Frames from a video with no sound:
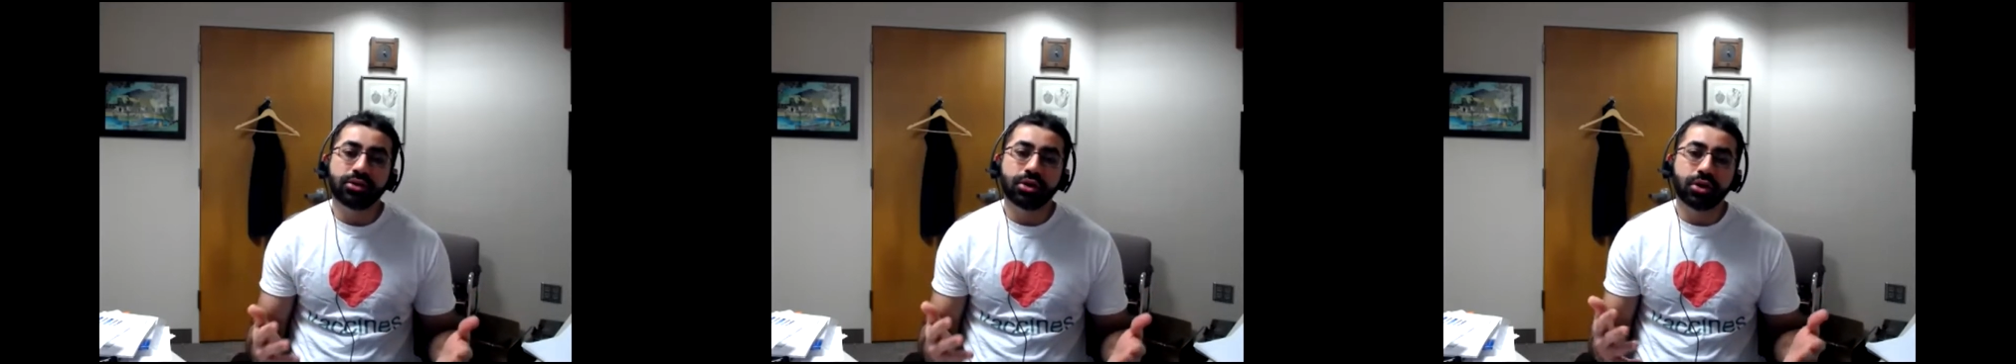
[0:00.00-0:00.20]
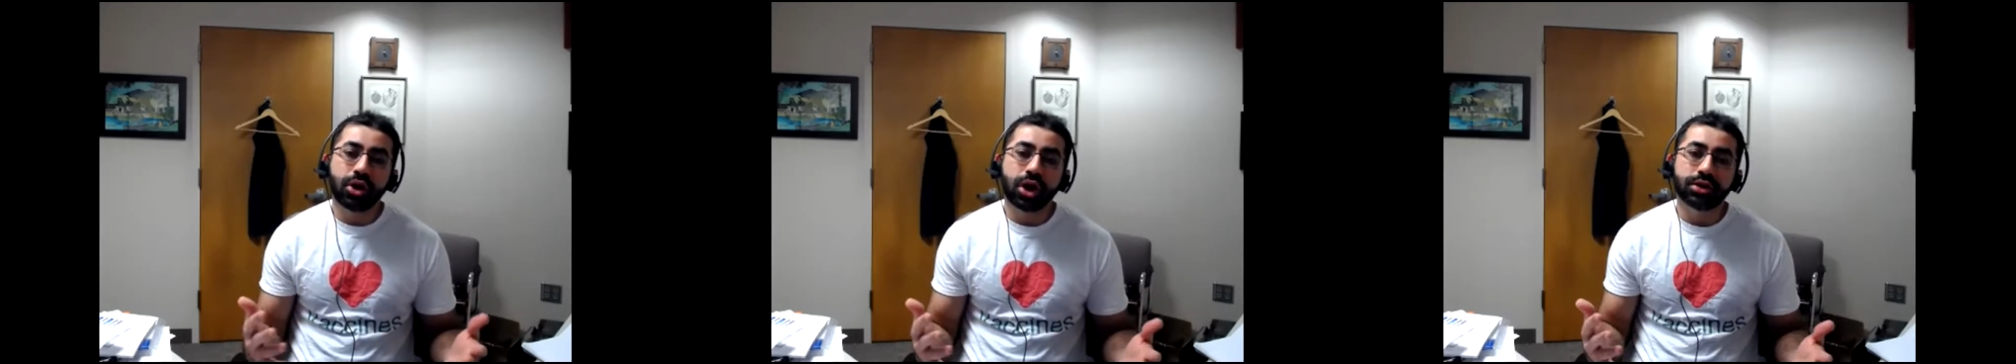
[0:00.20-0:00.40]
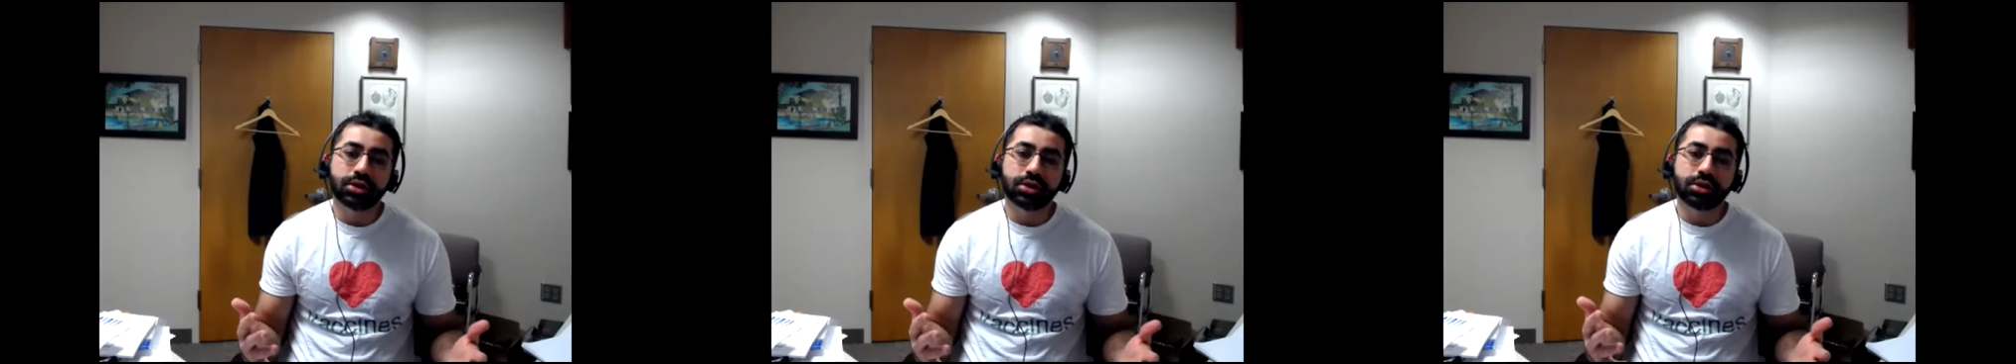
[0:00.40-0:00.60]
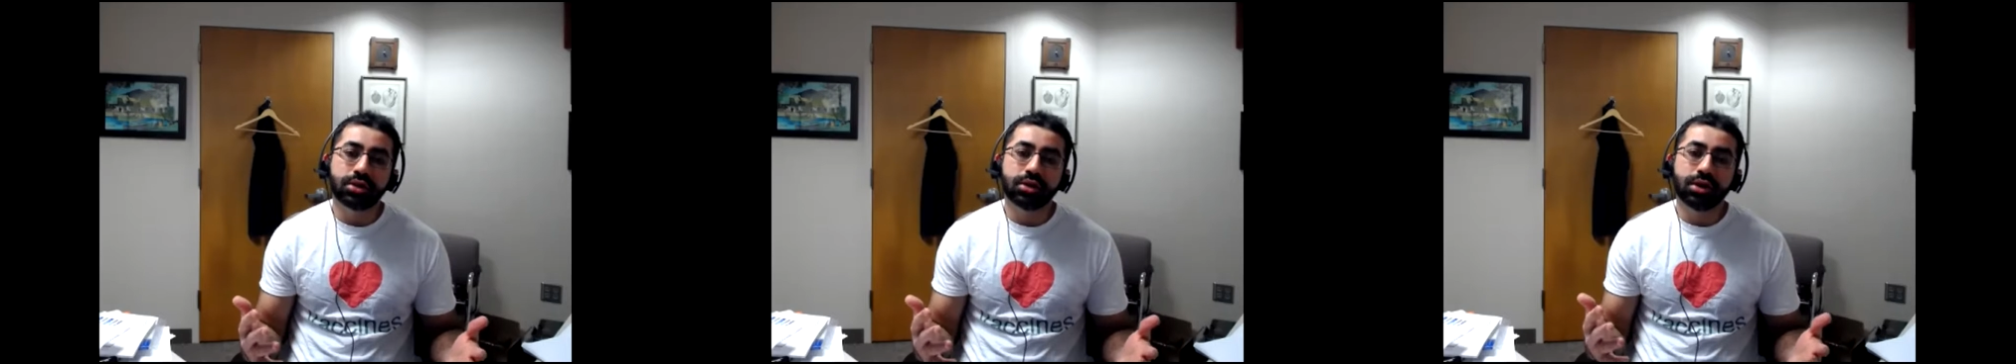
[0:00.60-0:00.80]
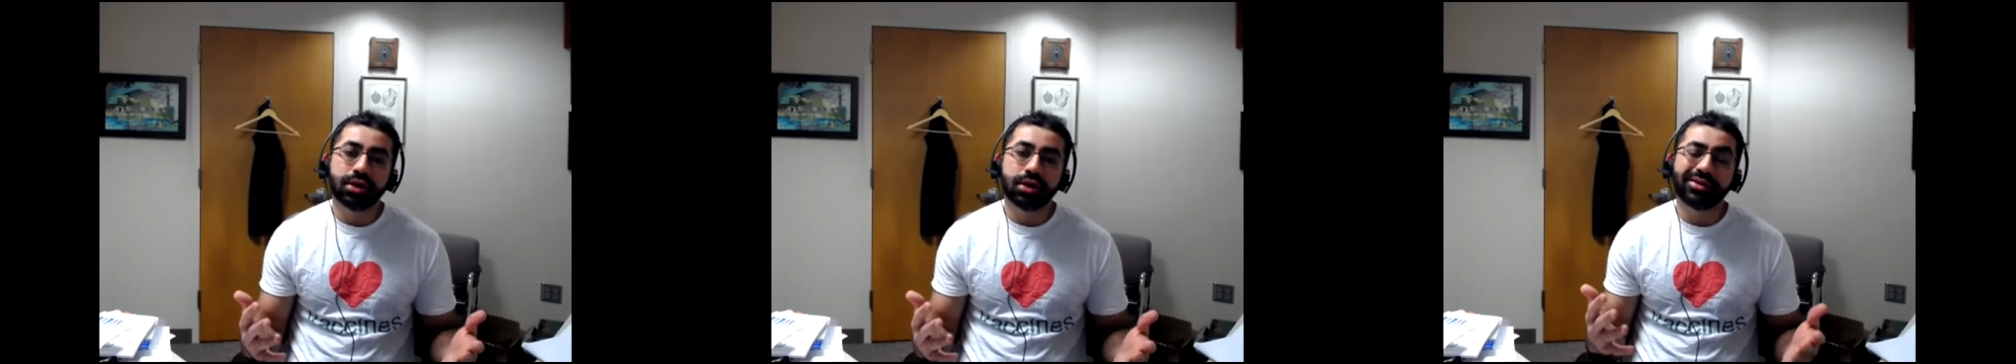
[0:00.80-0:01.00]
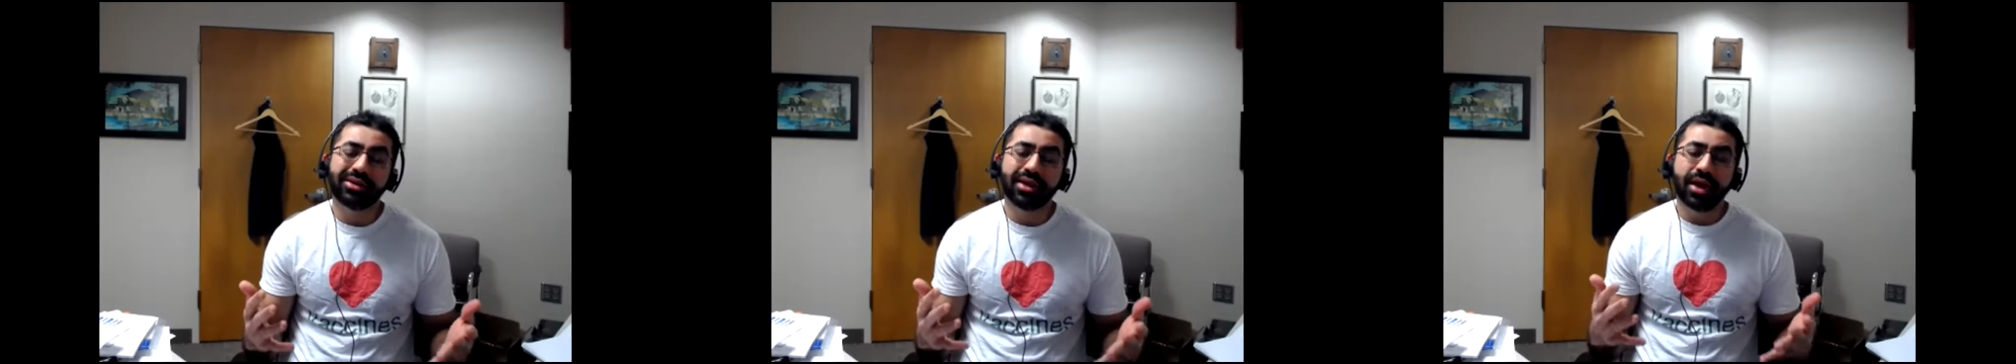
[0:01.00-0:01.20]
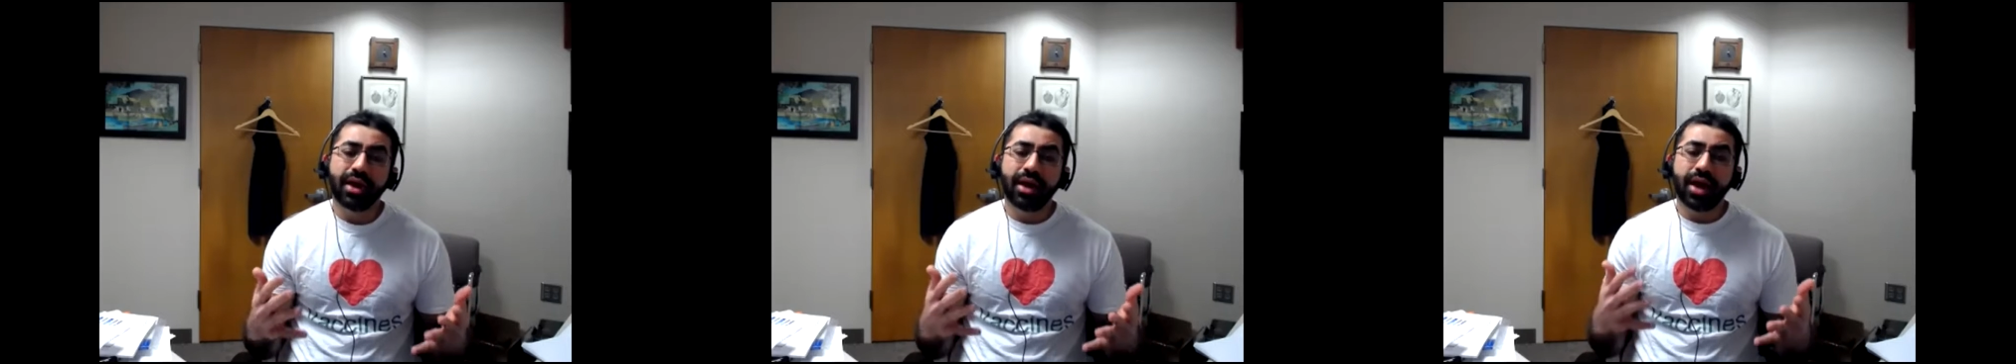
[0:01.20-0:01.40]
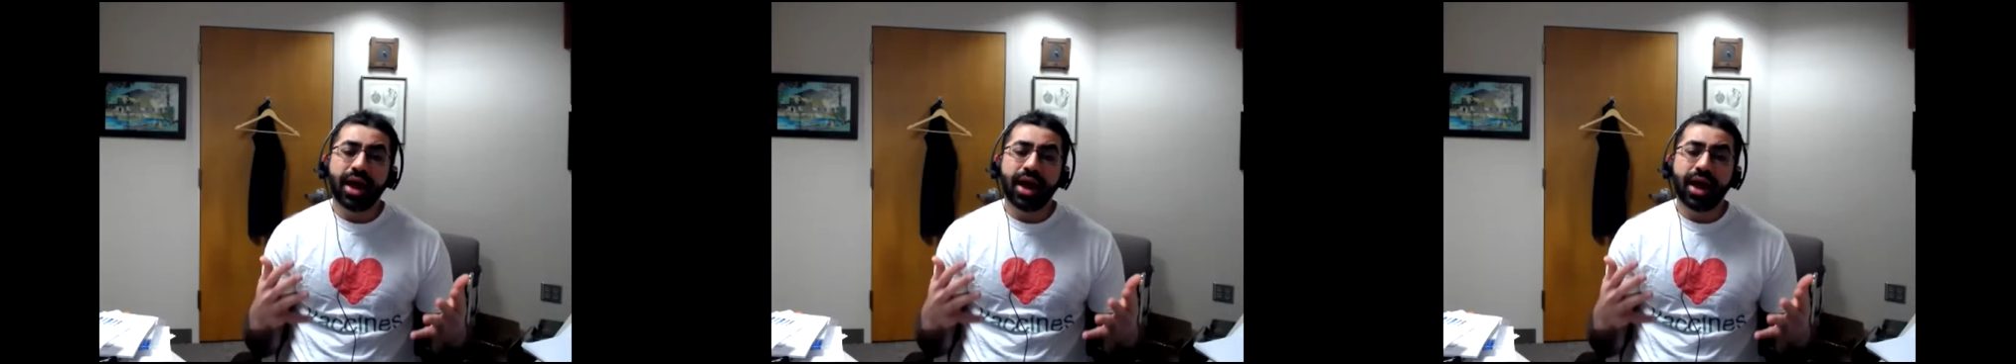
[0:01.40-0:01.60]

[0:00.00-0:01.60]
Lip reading: or logic to this. I